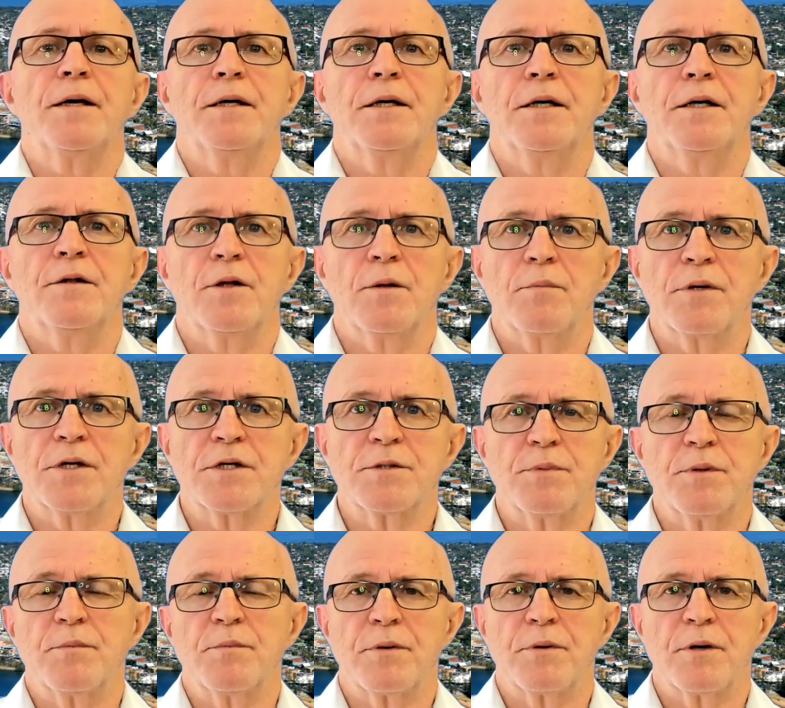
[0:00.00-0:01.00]
in the
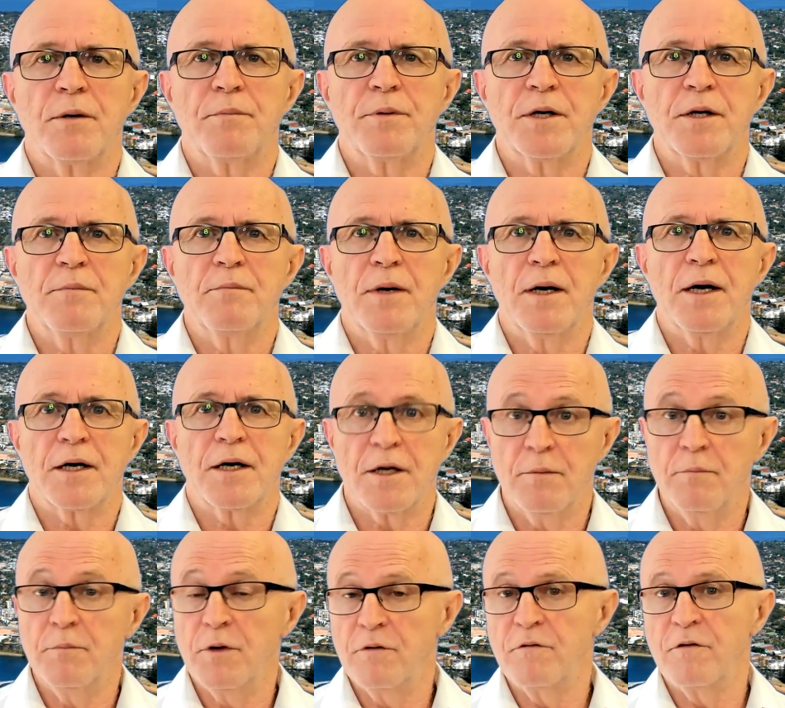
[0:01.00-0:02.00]
Brisbane property market
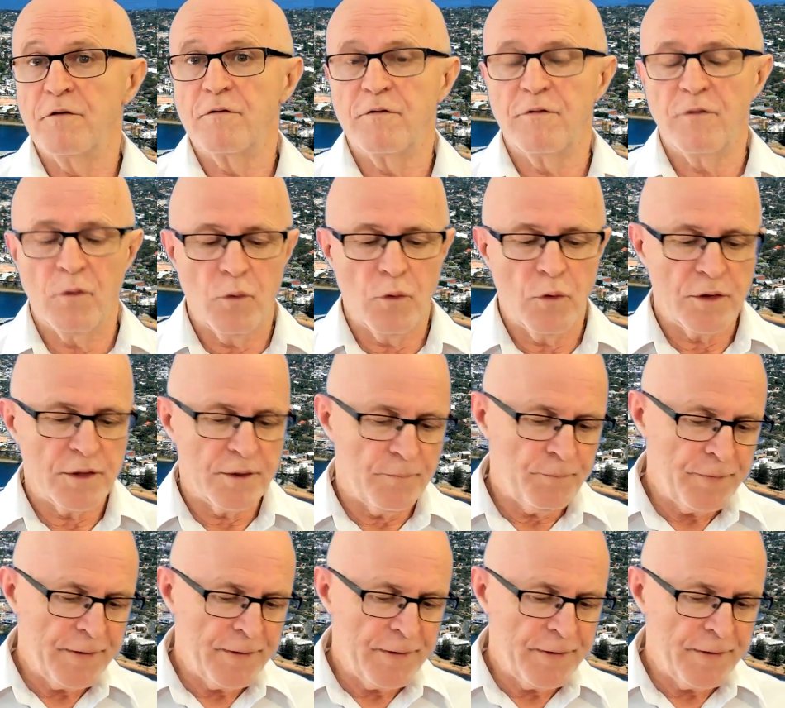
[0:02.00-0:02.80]
moving forward